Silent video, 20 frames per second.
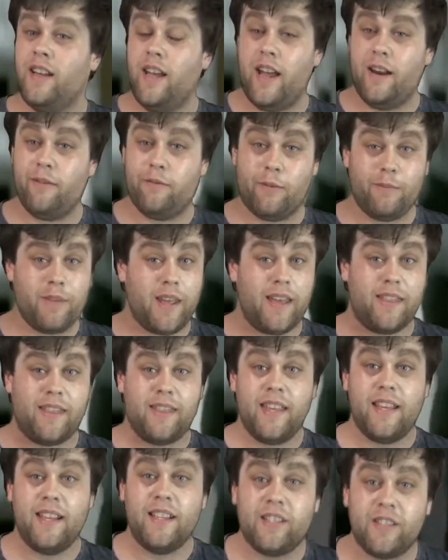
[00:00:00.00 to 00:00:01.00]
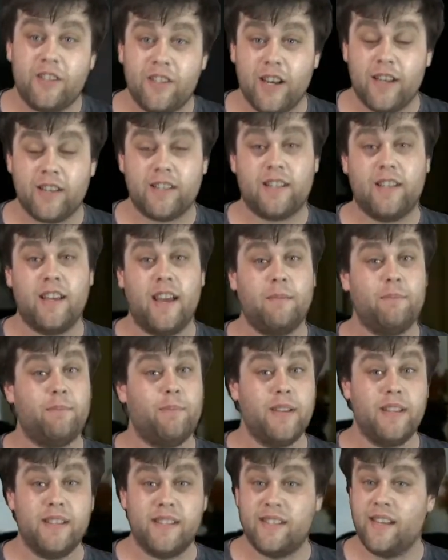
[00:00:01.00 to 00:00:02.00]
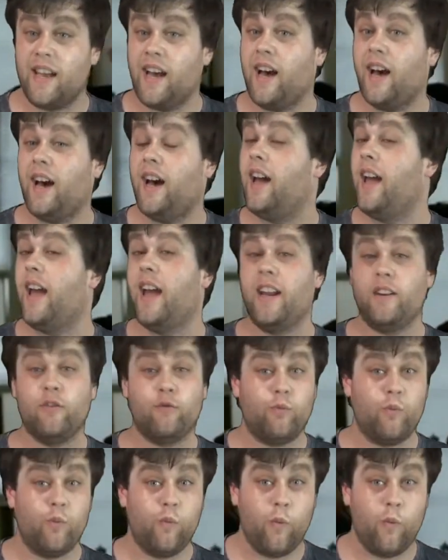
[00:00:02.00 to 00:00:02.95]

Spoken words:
and from there things just get bizarre and